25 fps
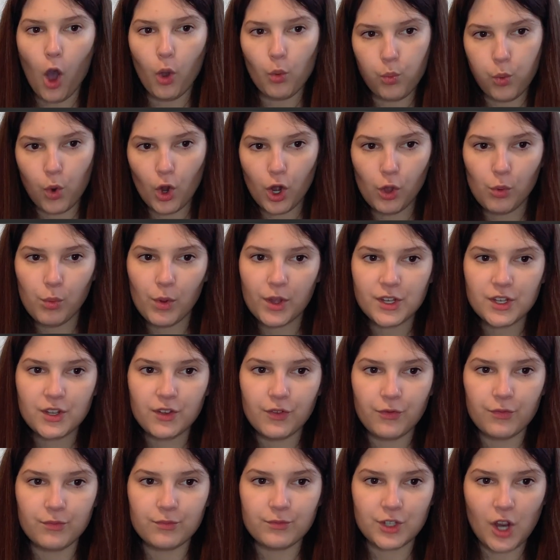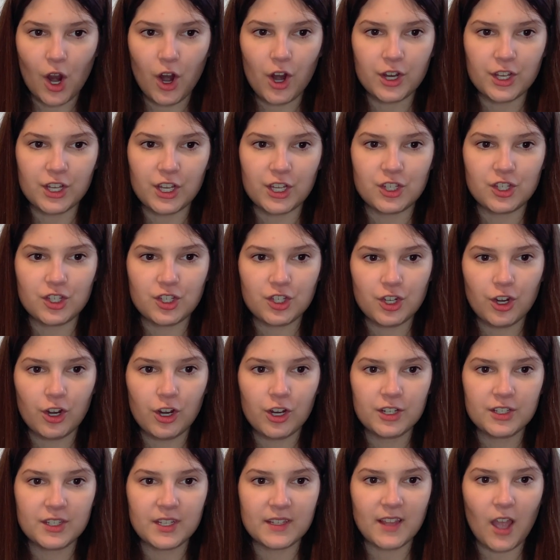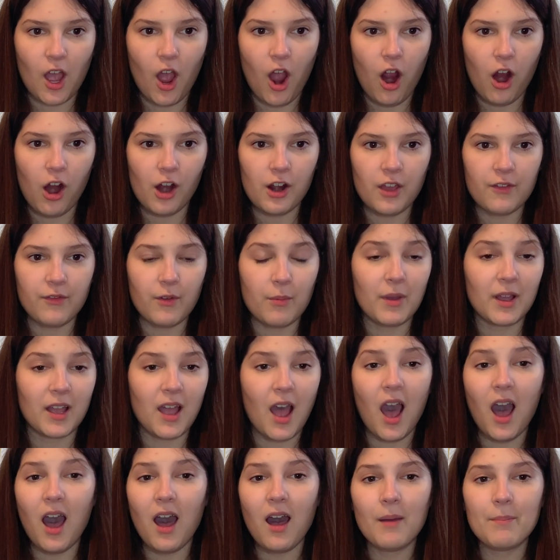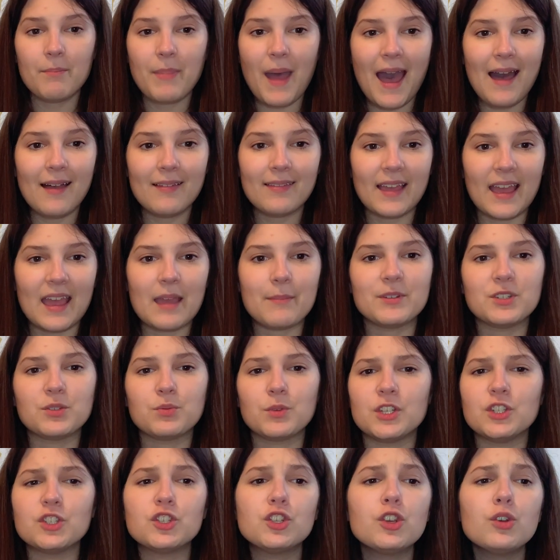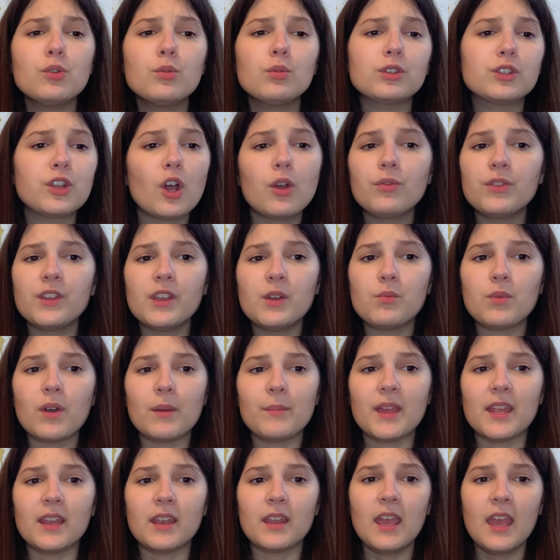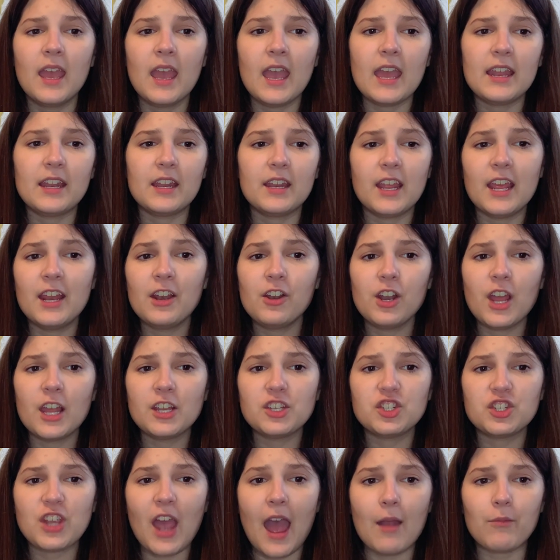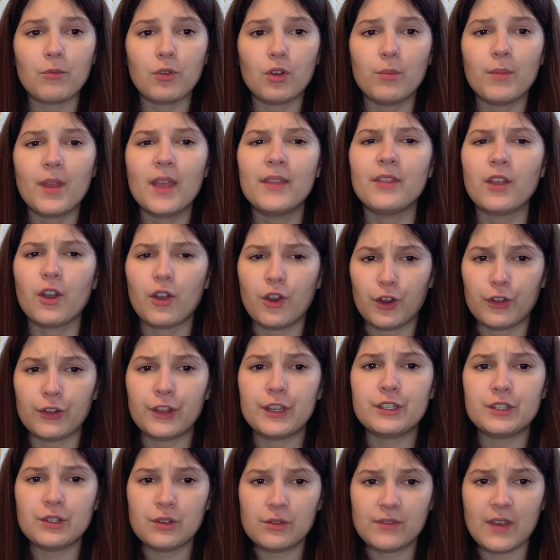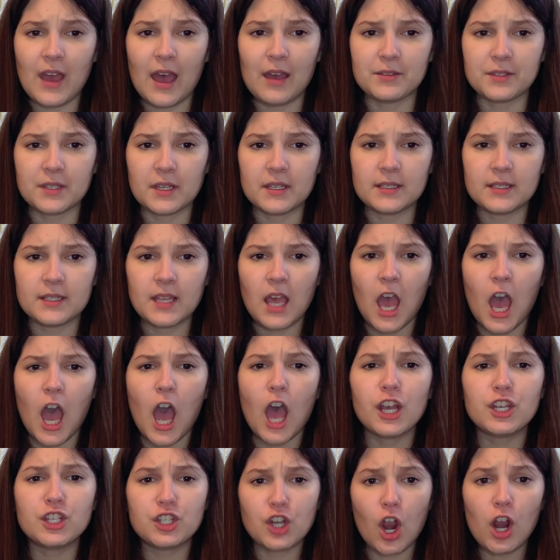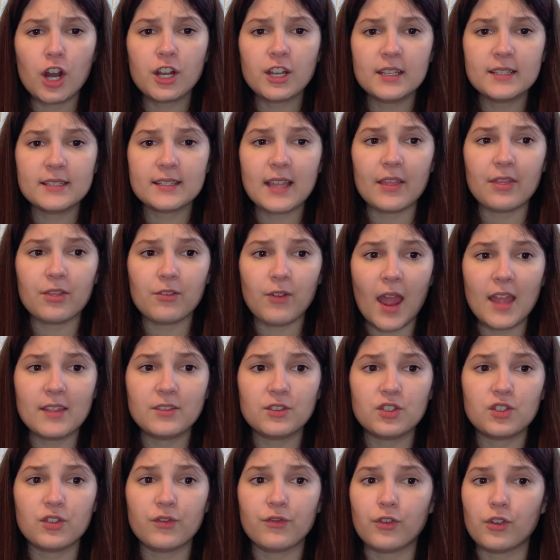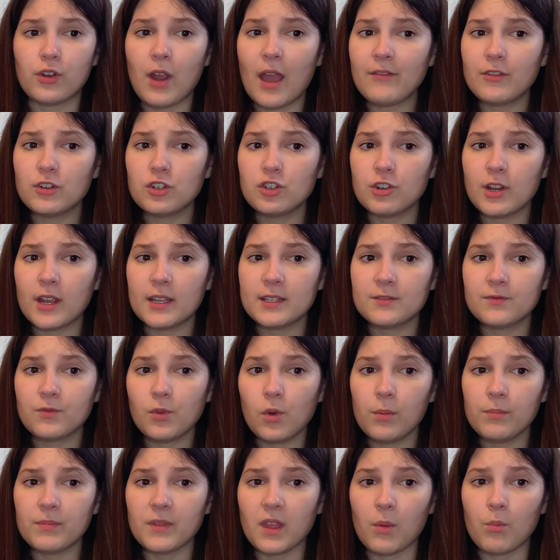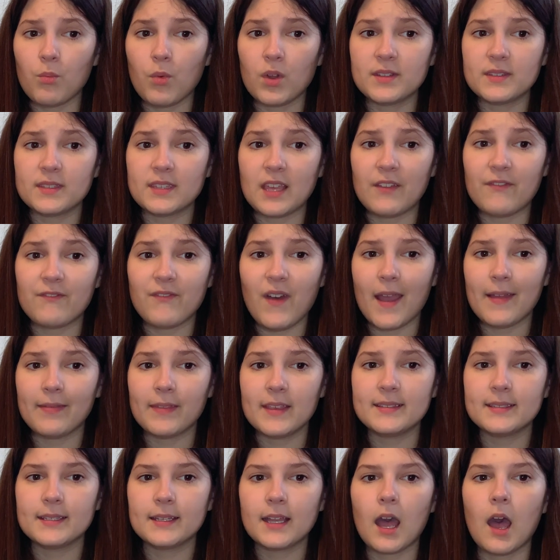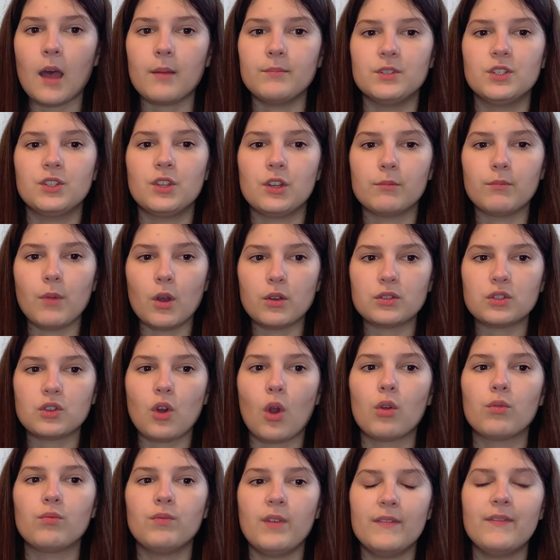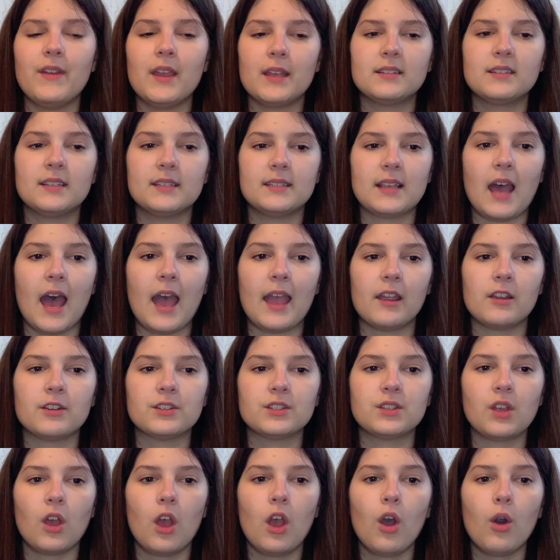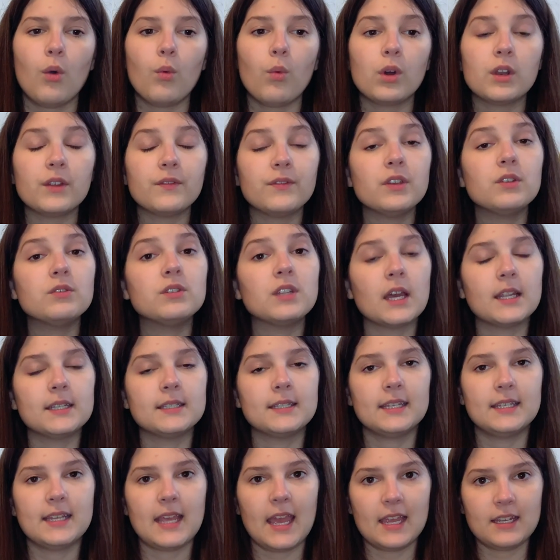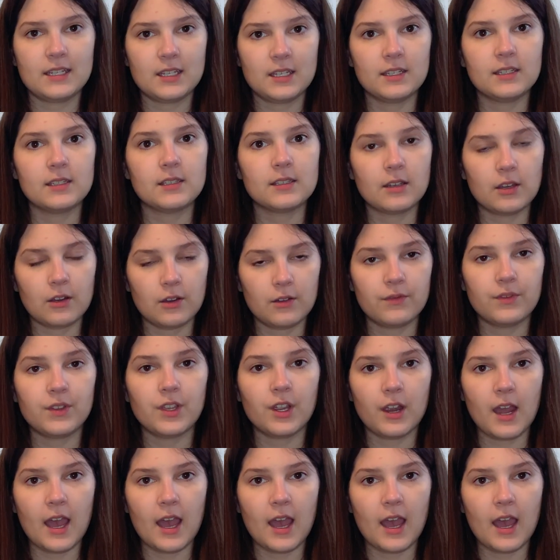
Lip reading: whirlwind of darkness churns at the heart of a macabre ballet between 2 lonely women in an internet chat room in the early 2000s. A darkness that threatens to forever transform them once they finally succumb to their most horrific desires. What have you done today to deserve your